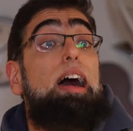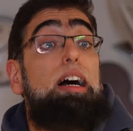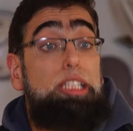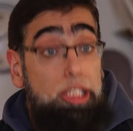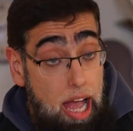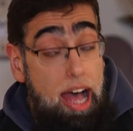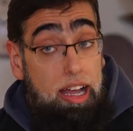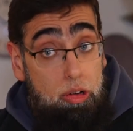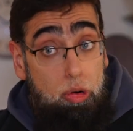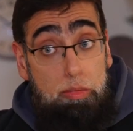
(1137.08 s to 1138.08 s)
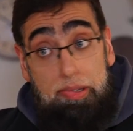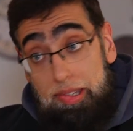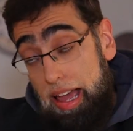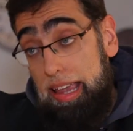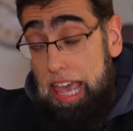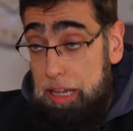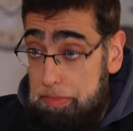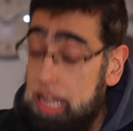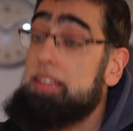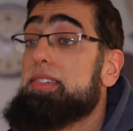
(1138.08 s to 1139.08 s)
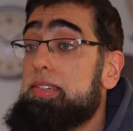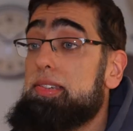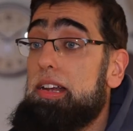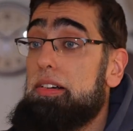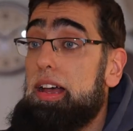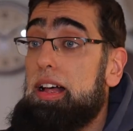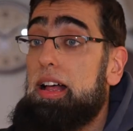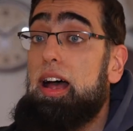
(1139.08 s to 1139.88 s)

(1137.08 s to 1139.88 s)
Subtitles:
Shia groups that came into Syria